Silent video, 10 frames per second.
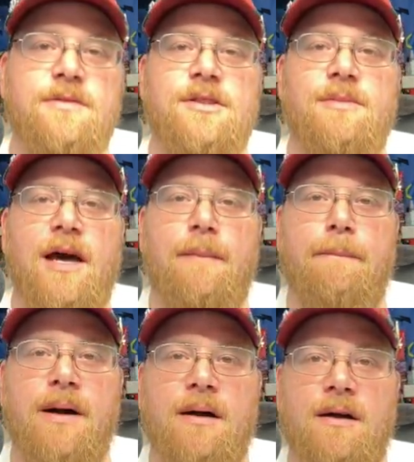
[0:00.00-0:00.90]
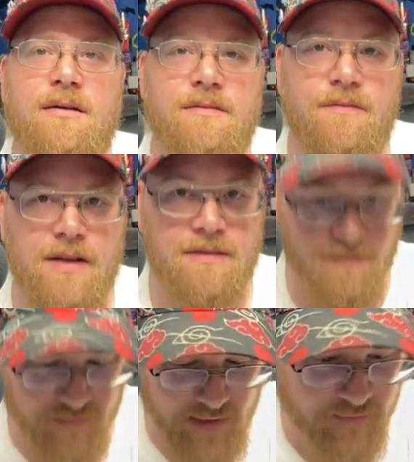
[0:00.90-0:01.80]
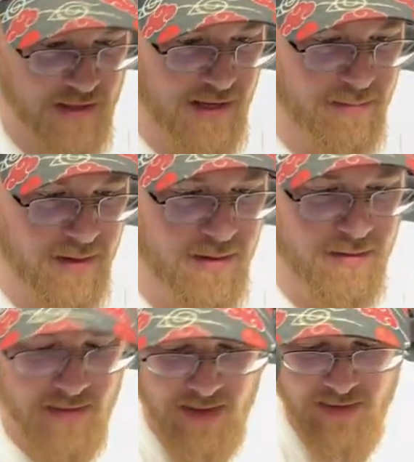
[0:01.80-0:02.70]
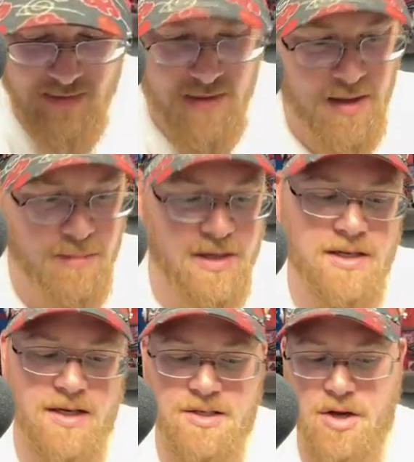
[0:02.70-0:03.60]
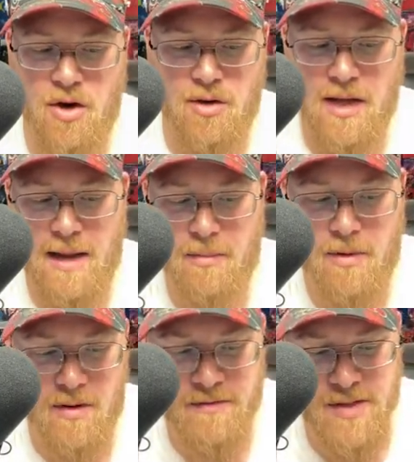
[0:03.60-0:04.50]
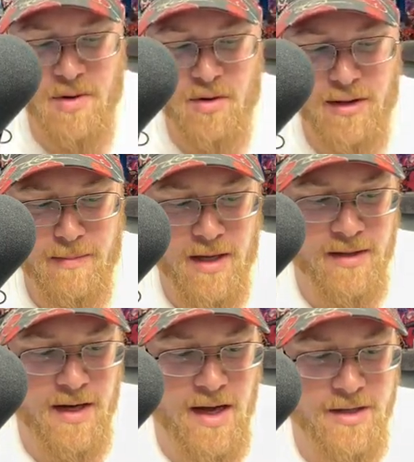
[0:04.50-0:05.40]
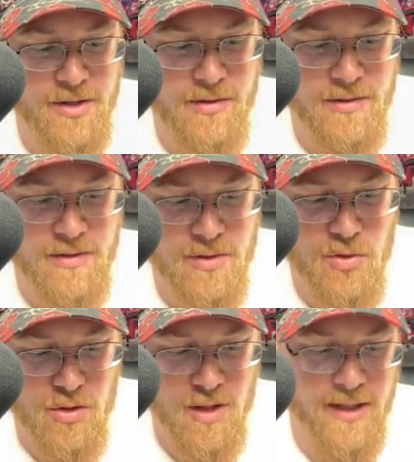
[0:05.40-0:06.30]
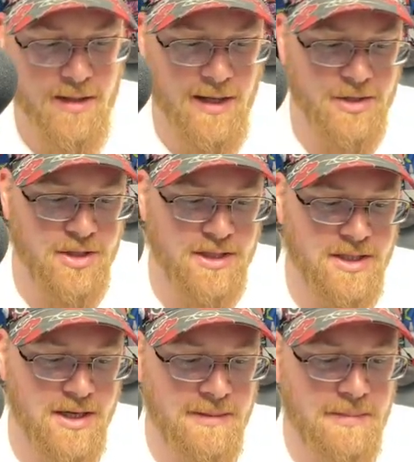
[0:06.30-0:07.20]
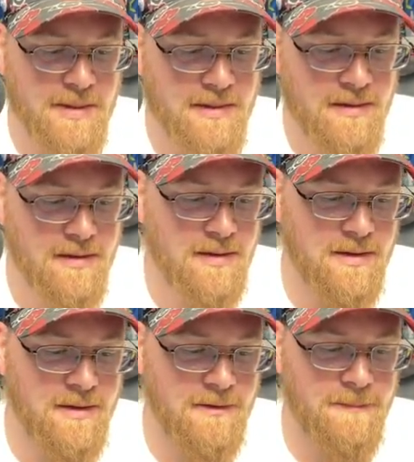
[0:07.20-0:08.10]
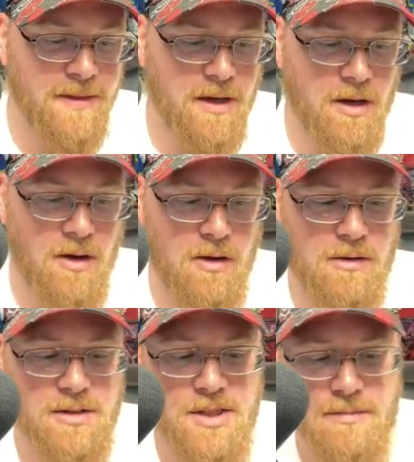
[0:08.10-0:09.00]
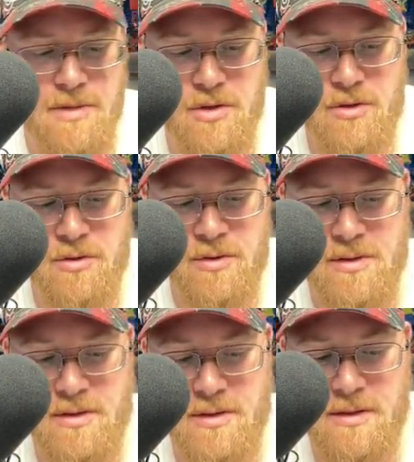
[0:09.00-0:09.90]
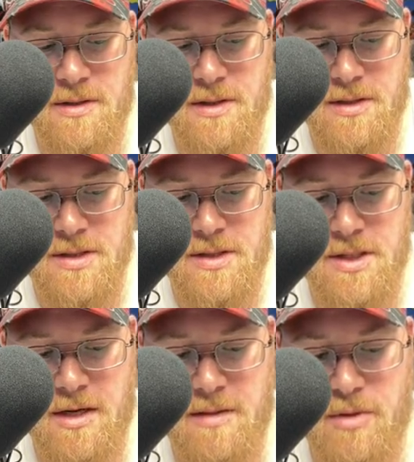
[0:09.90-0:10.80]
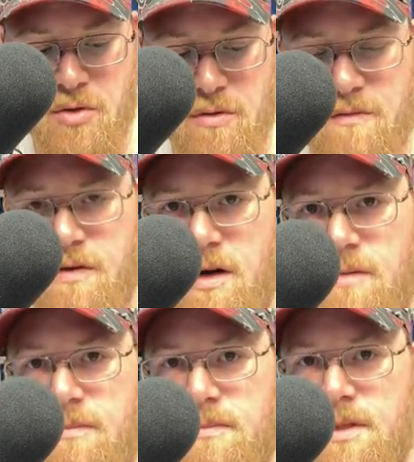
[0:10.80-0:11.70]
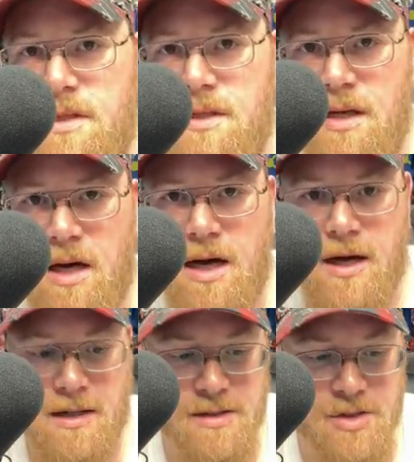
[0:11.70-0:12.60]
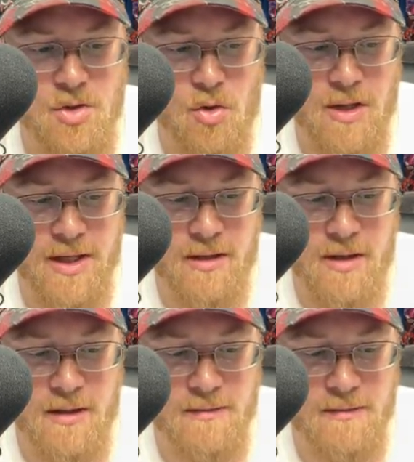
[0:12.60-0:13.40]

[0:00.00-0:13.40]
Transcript: some kind of bird, fl fl flying bird thing. He does know a lot more of his Pokemon than I do. Cool looking electric type. Oh, it's the moon. It's the sun and moon from uh, Soul Eater.